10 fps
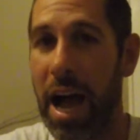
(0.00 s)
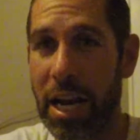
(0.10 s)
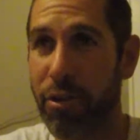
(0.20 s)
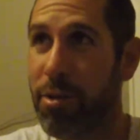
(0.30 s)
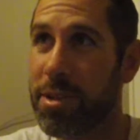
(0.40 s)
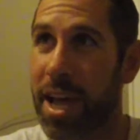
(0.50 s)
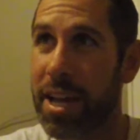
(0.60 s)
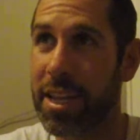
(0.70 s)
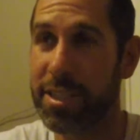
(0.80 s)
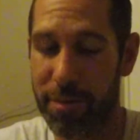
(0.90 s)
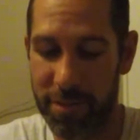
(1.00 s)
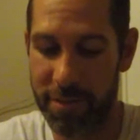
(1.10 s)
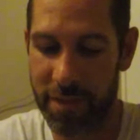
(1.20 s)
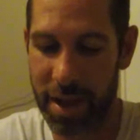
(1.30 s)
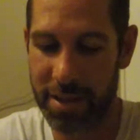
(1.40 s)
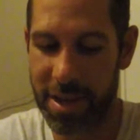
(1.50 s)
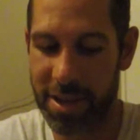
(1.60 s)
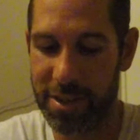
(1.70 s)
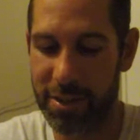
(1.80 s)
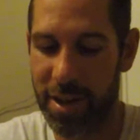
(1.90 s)
I agree with that, except for the fact
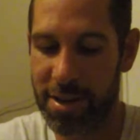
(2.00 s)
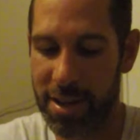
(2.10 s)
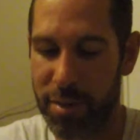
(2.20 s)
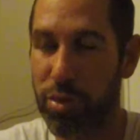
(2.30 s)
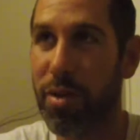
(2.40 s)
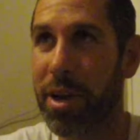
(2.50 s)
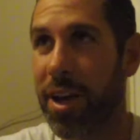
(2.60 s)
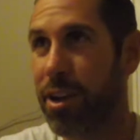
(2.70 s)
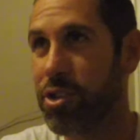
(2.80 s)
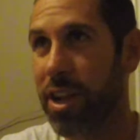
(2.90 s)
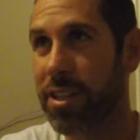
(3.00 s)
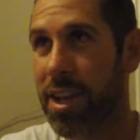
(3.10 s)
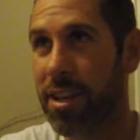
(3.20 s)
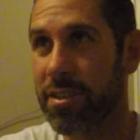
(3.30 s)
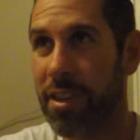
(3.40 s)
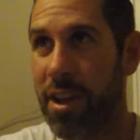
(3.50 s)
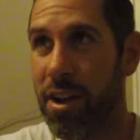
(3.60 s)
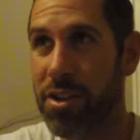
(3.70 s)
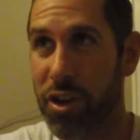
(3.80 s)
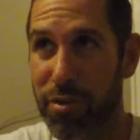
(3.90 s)
that he signed an employment contract that has
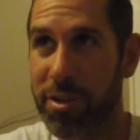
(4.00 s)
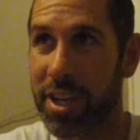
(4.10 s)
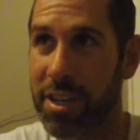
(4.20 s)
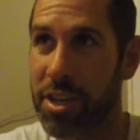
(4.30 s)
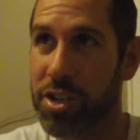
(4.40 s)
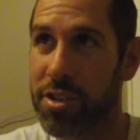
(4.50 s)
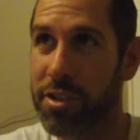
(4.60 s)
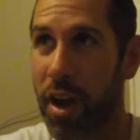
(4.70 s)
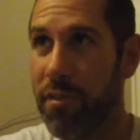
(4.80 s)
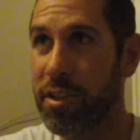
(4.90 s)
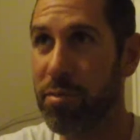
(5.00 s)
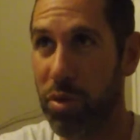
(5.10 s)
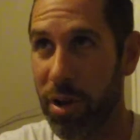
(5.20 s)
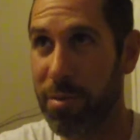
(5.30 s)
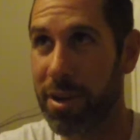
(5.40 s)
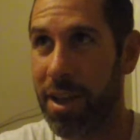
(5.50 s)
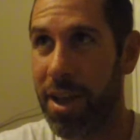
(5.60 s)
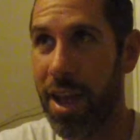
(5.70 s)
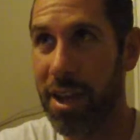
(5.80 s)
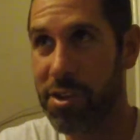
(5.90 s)
terms and conditions of his employment
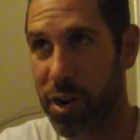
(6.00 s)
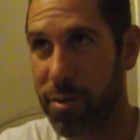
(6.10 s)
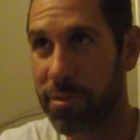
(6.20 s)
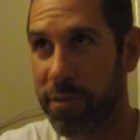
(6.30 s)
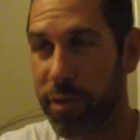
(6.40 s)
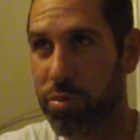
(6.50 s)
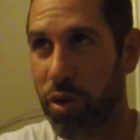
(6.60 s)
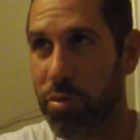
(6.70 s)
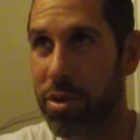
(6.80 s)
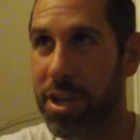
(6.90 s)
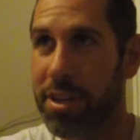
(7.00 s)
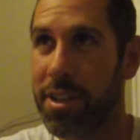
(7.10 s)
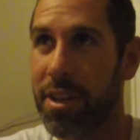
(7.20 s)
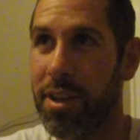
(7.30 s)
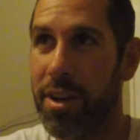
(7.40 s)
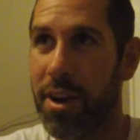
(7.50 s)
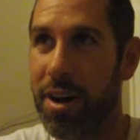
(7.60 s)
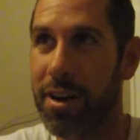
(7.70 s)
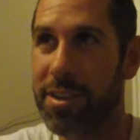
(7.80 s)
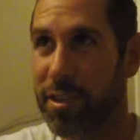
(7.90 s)
and terms for appropriate
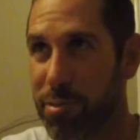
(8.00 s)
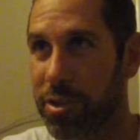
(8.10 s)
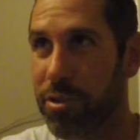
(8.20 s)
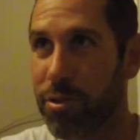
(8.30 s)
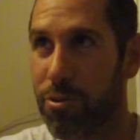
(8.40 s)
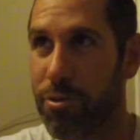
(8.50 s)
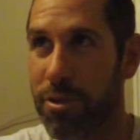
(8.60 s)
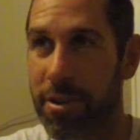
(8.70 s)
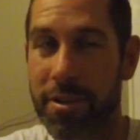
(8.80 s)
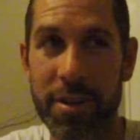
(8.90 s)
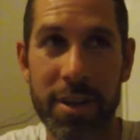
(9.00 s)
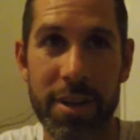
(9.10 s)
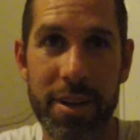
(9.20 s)
dismissal or...